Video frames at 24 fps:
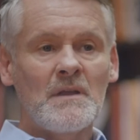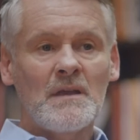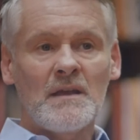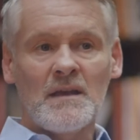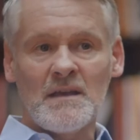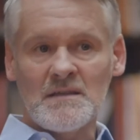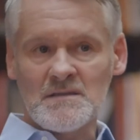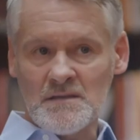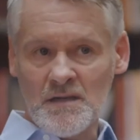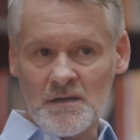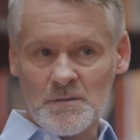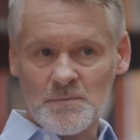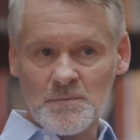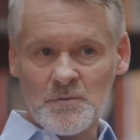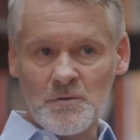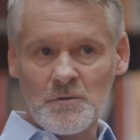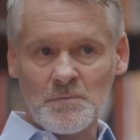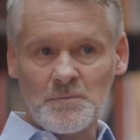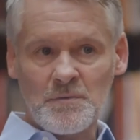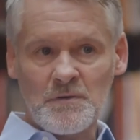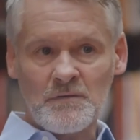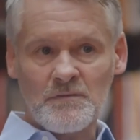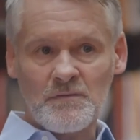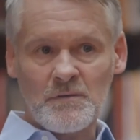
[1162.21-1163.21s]
is not
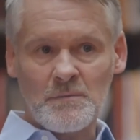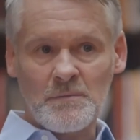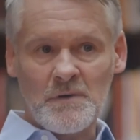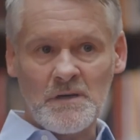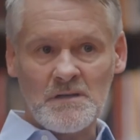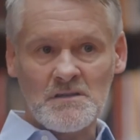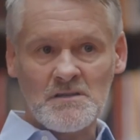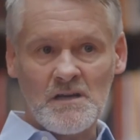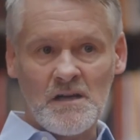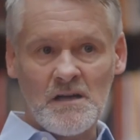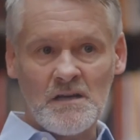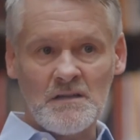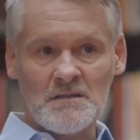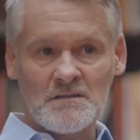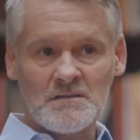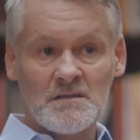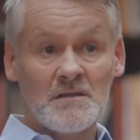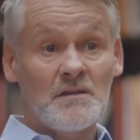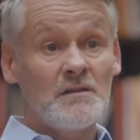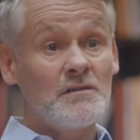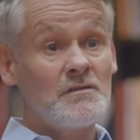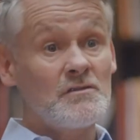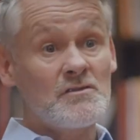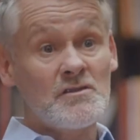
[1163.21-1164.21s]
appropriate for my child,
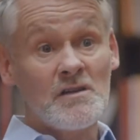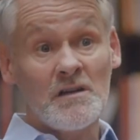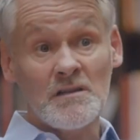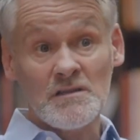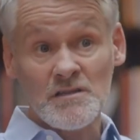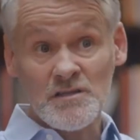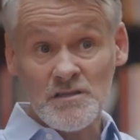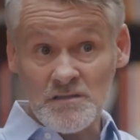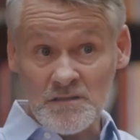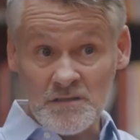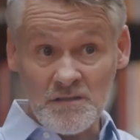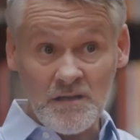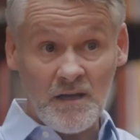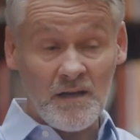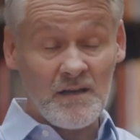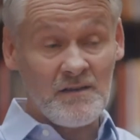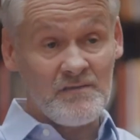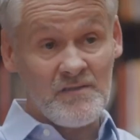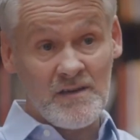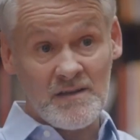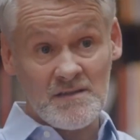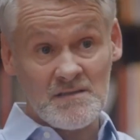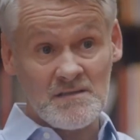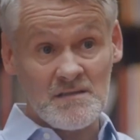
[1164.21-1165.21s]
your child should not
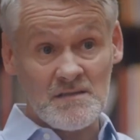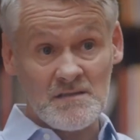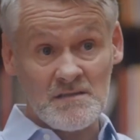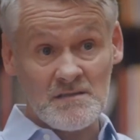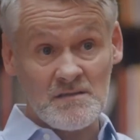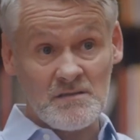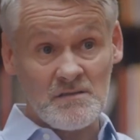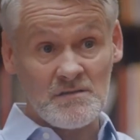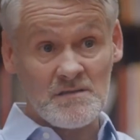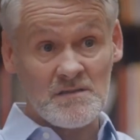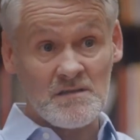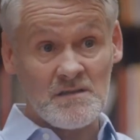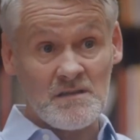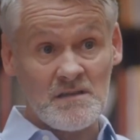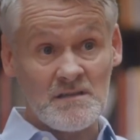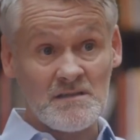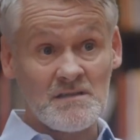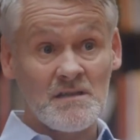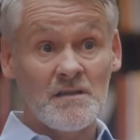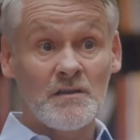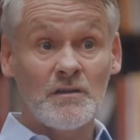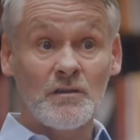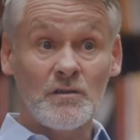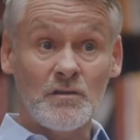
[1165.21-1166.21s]
have access to those things.
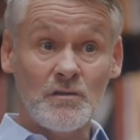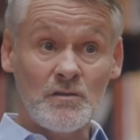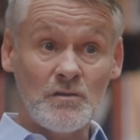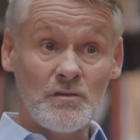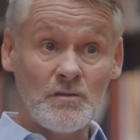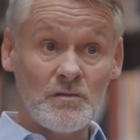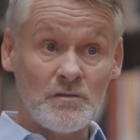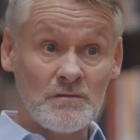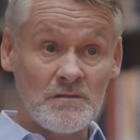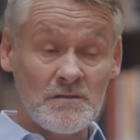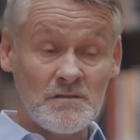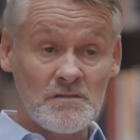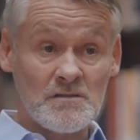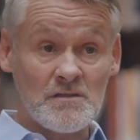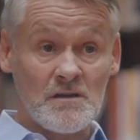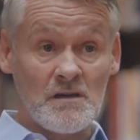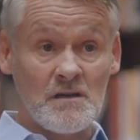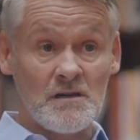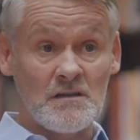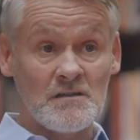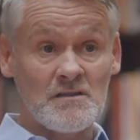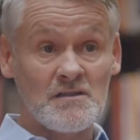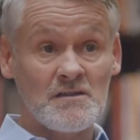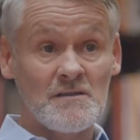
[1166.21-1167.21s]
You're in
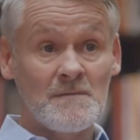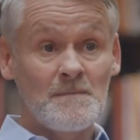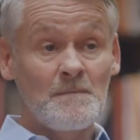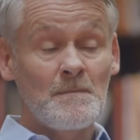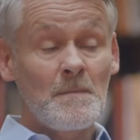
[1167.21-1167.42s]
charge.